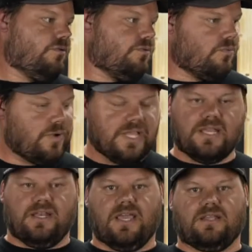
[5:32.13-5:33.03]

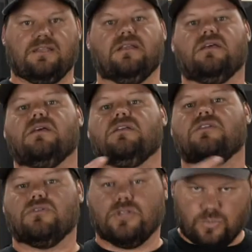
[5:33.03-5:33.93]
reconnected
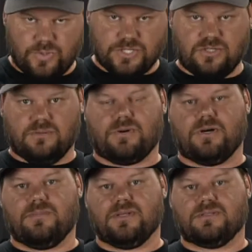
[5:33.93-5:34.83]
to the original
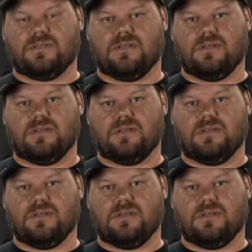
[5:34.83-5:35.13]
purpose.